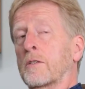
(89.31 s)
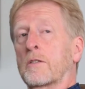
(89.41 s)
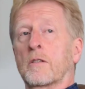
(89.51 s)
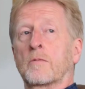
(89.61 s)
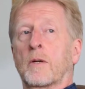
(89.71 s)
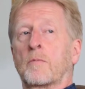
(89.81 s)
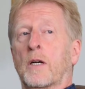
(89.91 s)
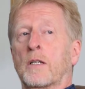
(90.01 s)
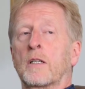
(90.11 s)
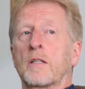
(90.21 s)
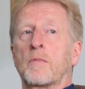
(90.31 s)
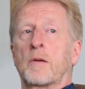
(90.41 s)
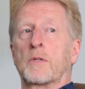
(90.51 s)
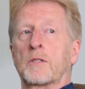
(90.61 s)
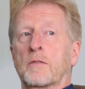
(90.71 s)
So my early
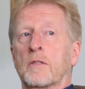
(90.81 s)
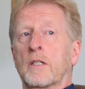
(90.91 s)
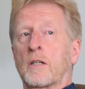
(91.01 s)
memories are really